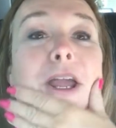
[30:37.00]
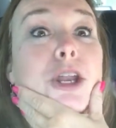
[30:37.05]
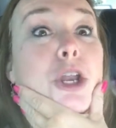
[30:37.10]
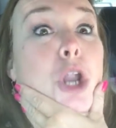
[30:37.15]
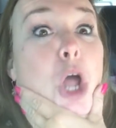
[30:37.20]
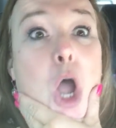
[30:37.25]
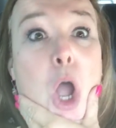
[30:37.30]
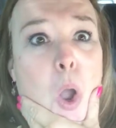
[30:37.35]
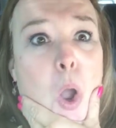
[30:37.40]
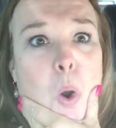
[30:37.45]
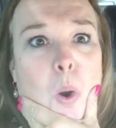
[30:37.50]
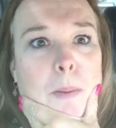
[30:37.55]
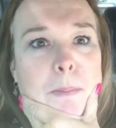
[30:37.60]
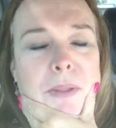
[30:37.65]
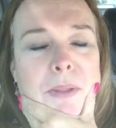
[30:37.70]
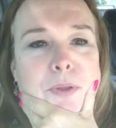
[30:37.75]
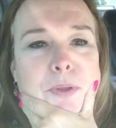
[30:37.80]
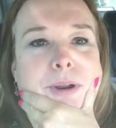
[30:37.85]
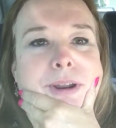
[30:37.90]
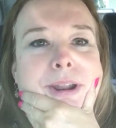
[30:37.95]
No, I'm
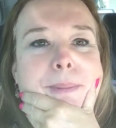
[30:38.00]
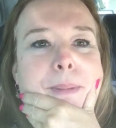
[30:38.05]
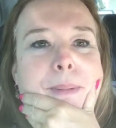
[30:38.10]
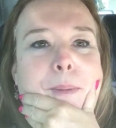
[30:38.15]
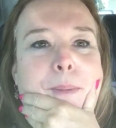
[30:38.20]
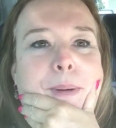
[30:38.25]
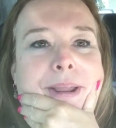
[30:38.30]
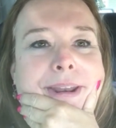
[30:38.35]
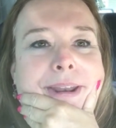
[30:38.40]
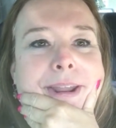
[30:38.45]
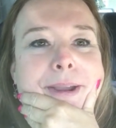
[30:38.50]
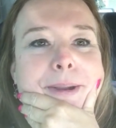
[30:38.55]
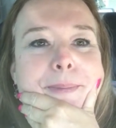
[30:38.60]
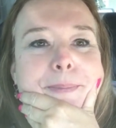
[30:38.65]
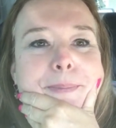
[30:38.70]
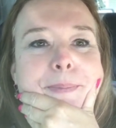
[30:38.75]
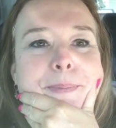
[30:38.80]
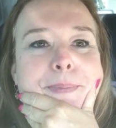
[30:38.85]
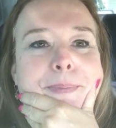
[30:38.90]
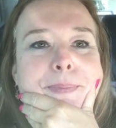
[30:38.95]
not throwing it at my window.
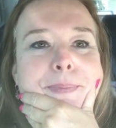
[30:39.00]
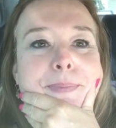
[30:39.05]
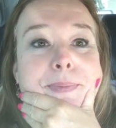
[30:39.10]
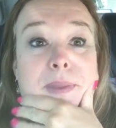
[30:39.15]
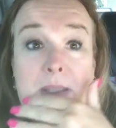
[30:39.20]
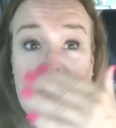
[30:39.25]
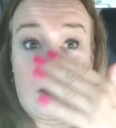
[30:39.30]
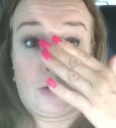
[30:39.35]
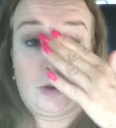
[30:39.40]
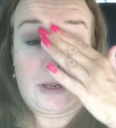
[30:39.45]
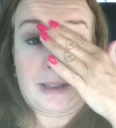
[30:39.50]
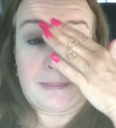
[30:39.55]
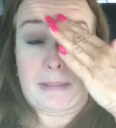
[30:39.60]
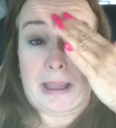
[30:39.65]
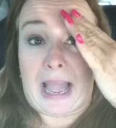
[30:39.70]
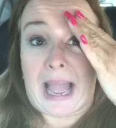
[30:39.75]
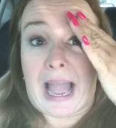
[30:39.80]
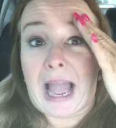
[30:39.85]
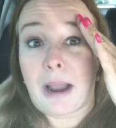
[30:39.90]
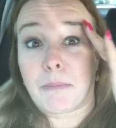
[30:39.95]
Oh, look at
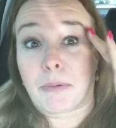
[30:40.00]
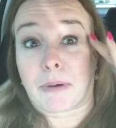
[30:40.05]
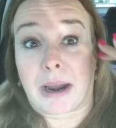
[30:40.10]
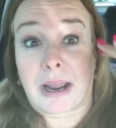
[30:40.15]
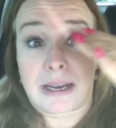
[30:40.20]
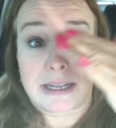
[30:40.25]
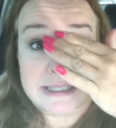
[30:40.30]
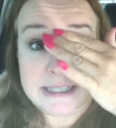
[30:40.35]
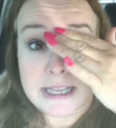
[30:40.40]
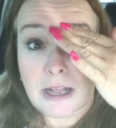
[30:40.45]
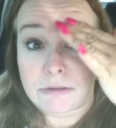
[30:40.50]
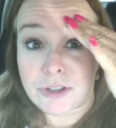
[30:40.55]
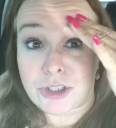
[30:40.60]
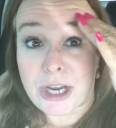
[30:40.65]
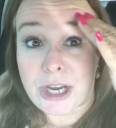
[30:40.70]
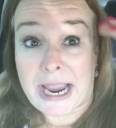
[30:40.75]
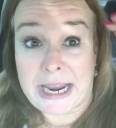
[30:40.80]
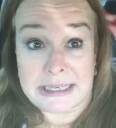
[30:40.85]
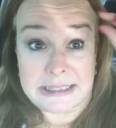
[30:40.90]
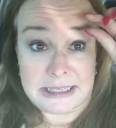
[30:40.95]
my eyebrow. It's all
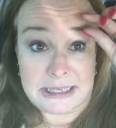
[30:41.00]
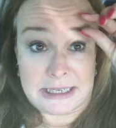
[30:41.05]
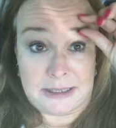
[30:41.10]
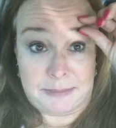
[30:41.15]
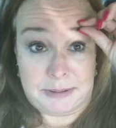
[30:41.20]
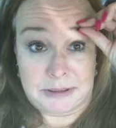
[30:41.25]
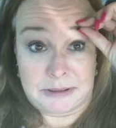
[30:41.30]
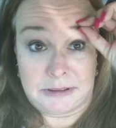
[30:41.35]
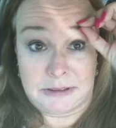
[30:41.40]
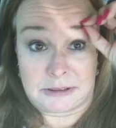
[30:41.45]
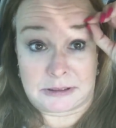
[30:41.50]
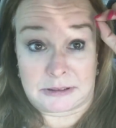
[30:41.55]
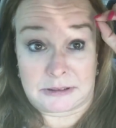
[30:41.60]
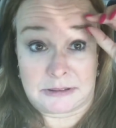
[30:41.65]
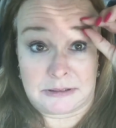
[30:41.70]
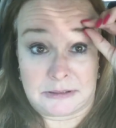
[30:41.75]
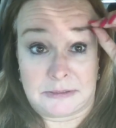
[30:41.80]
jacked up. Ugh.